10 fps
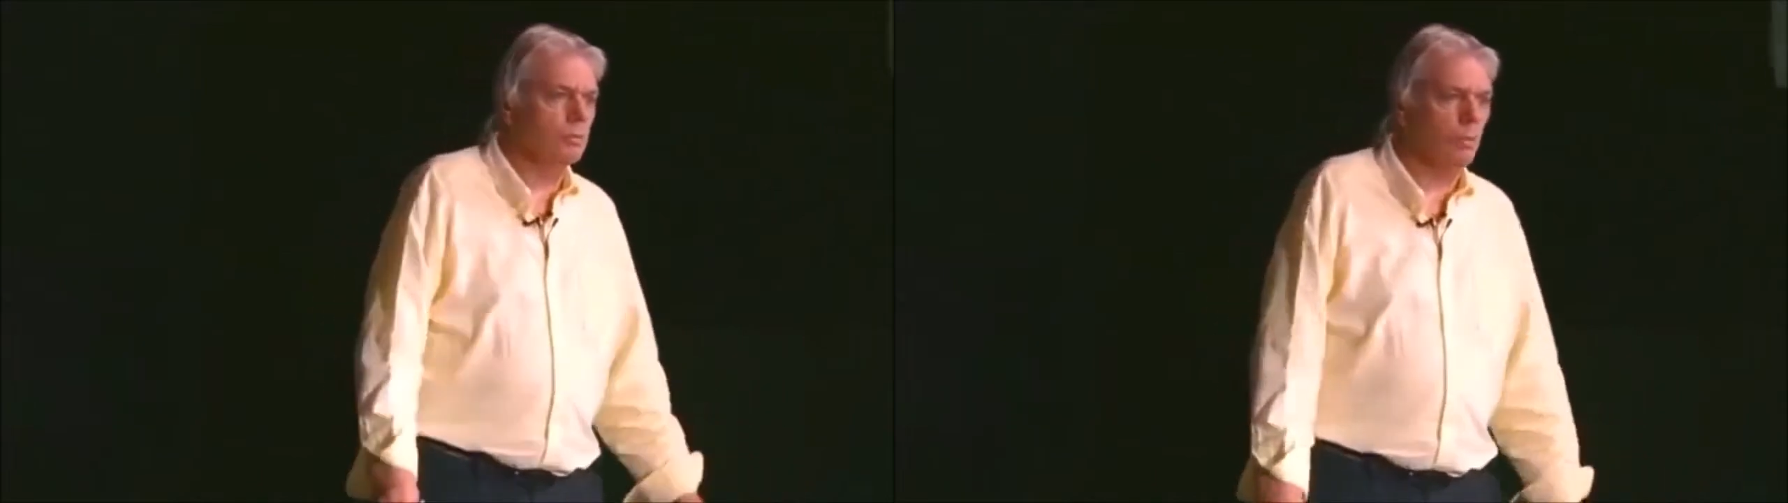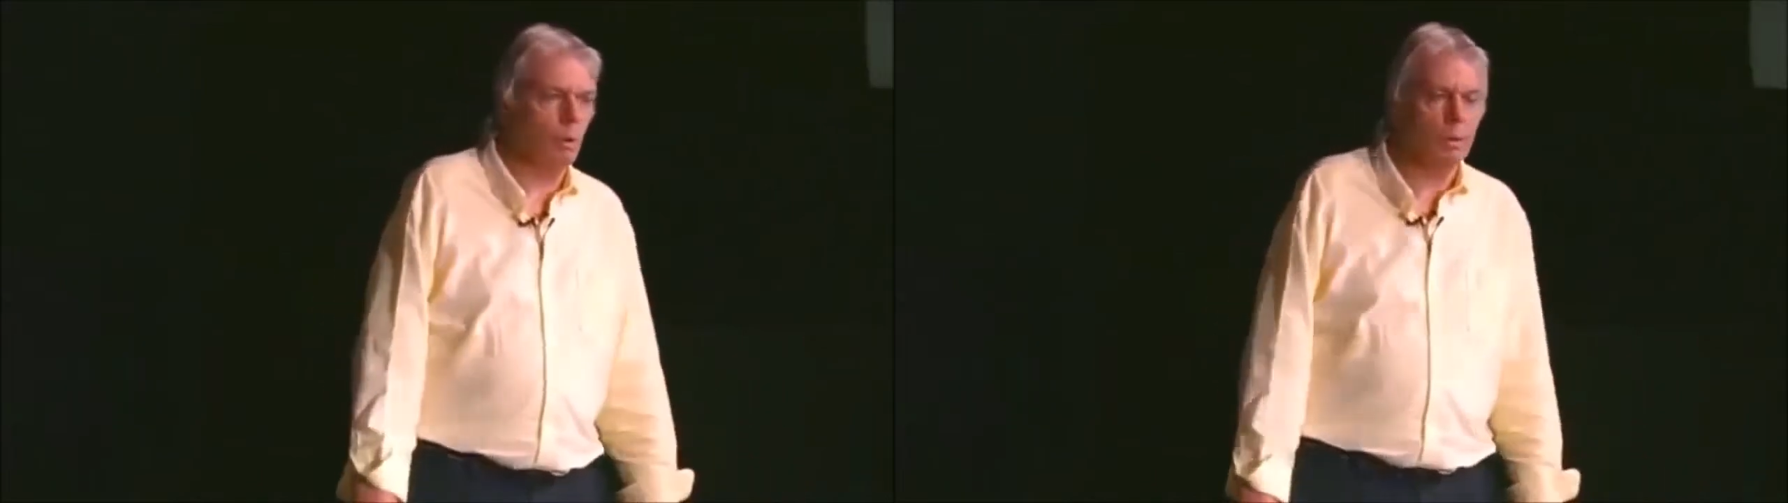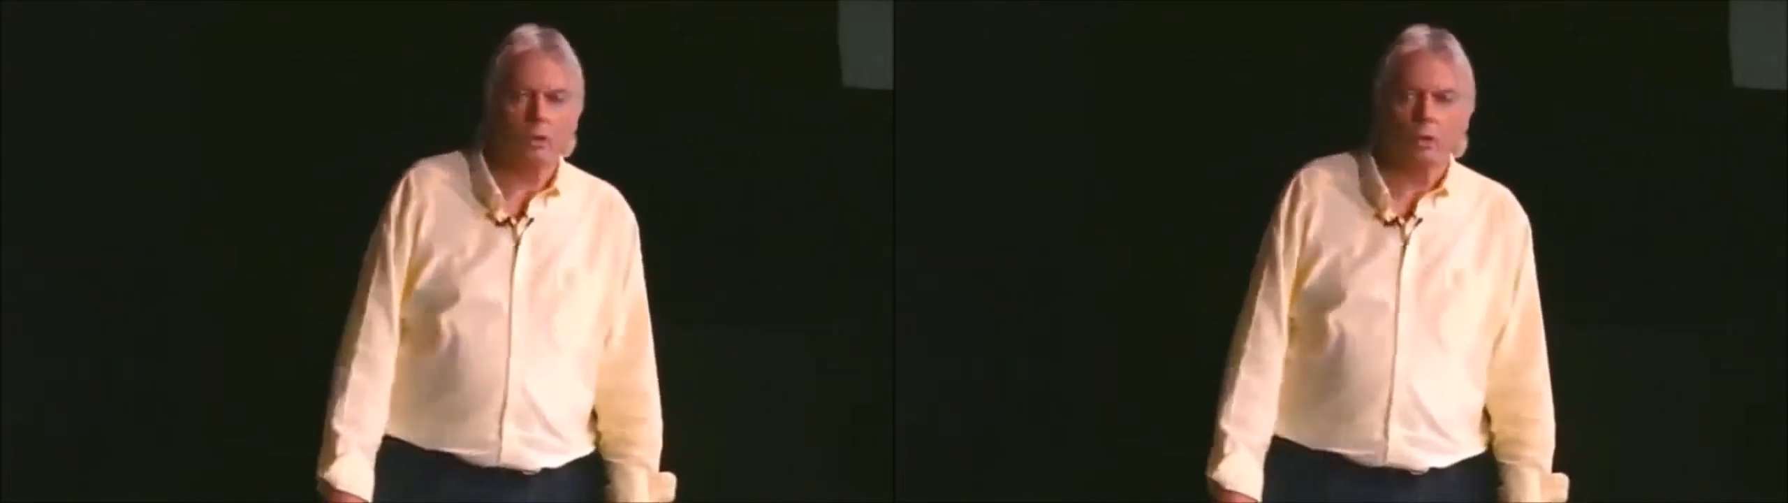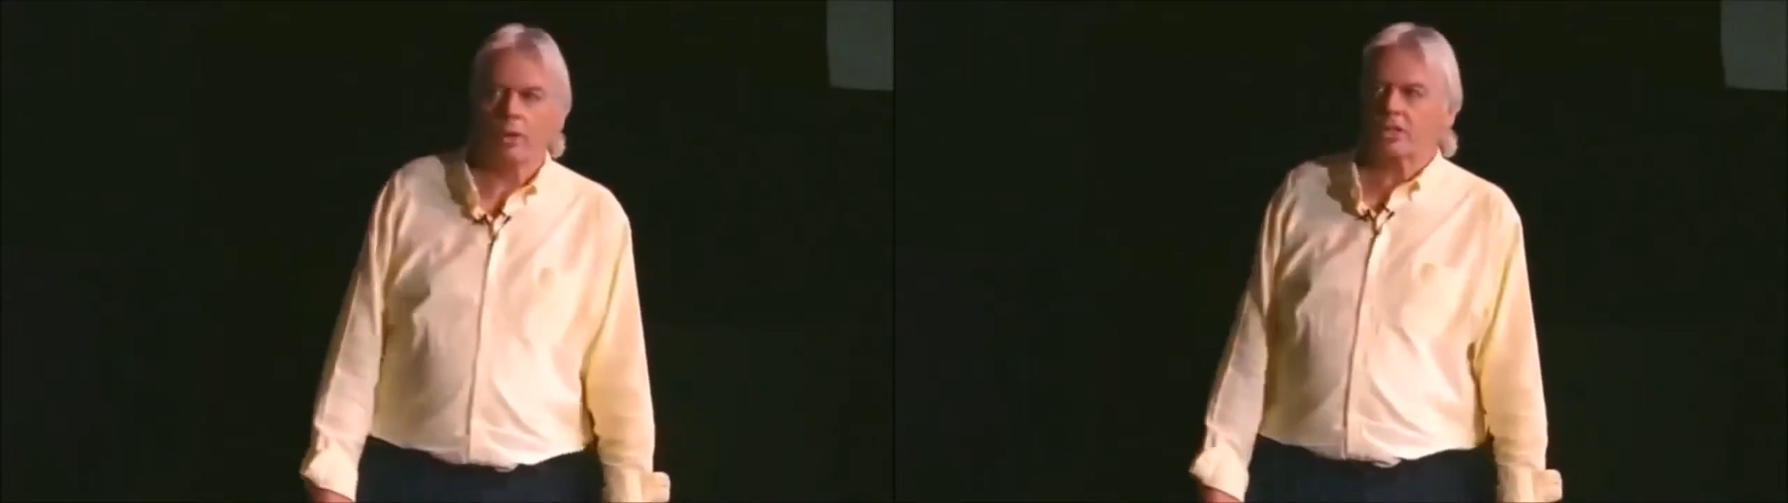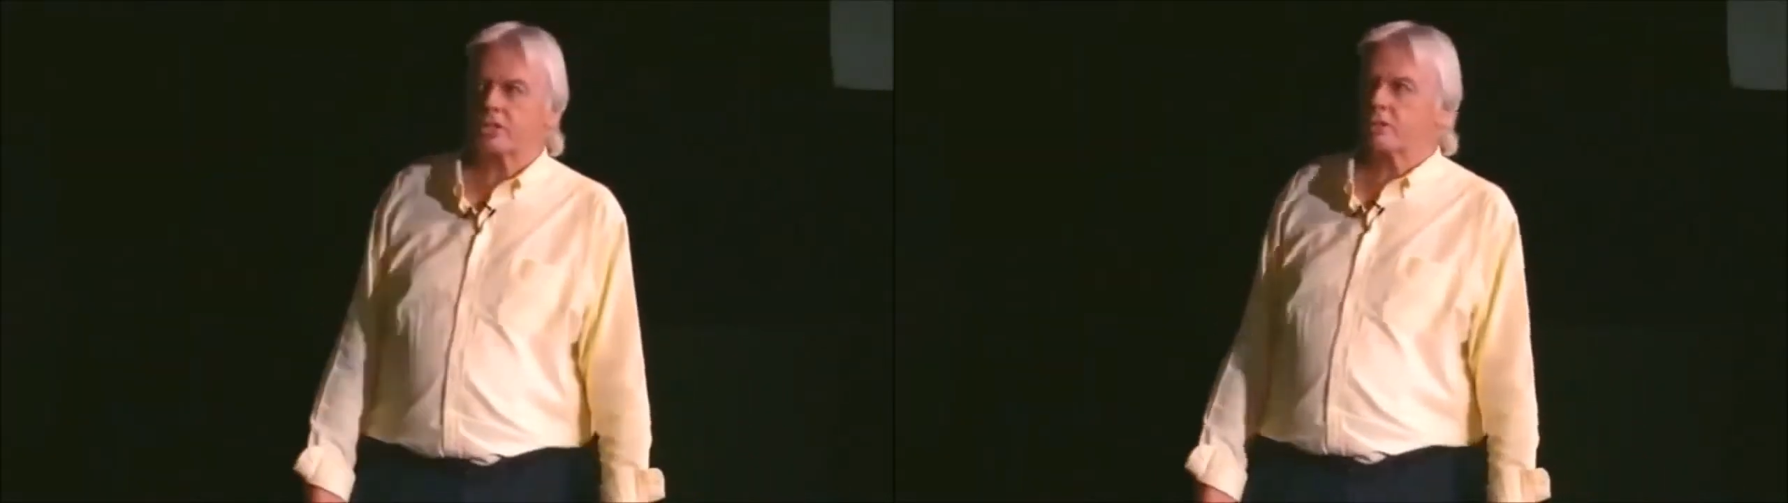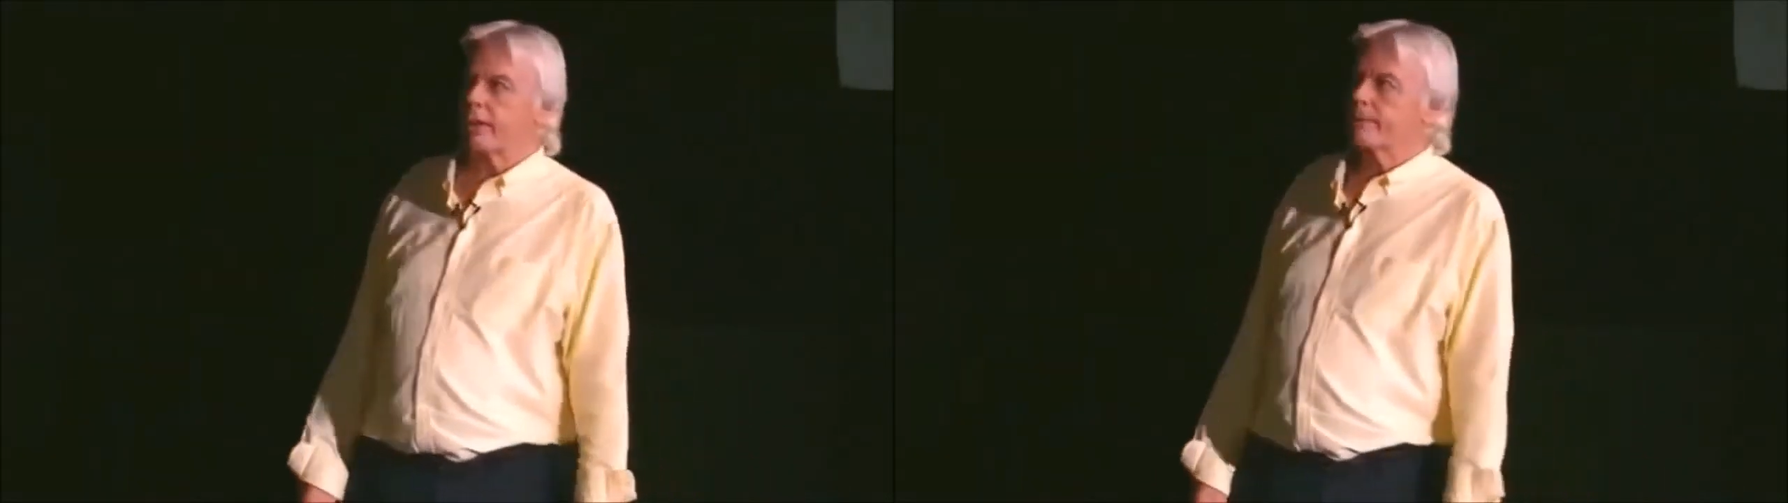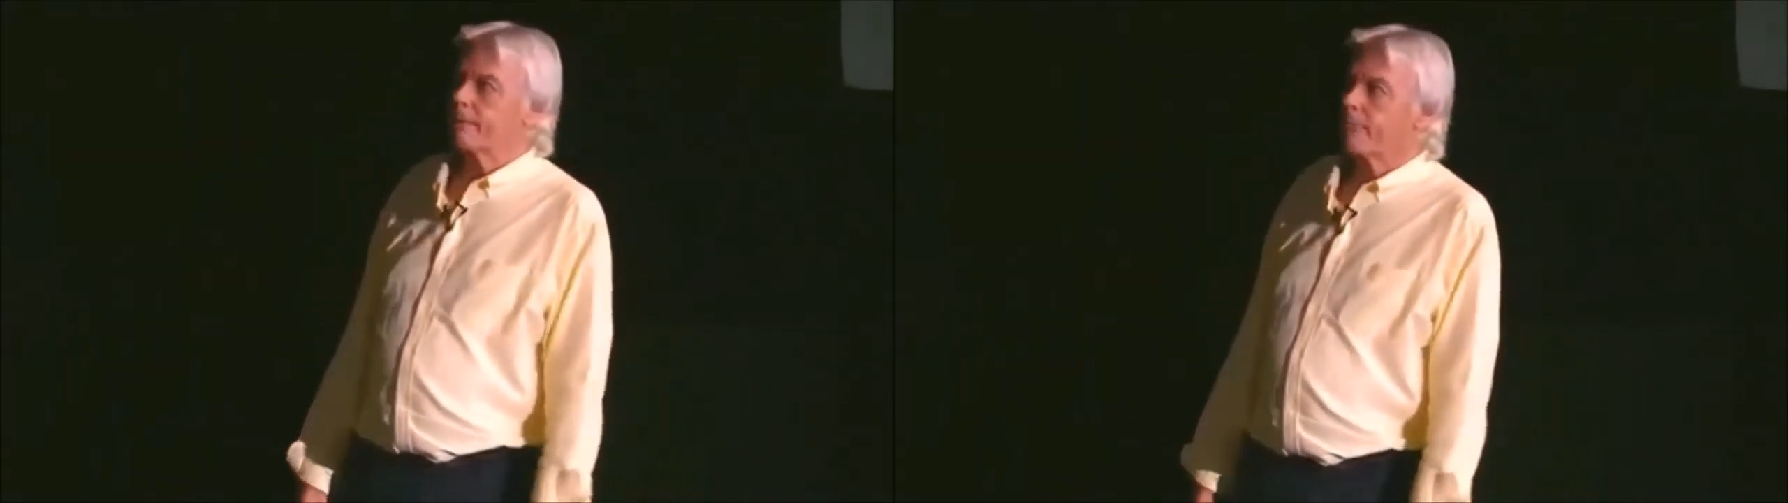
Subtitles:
what we call history.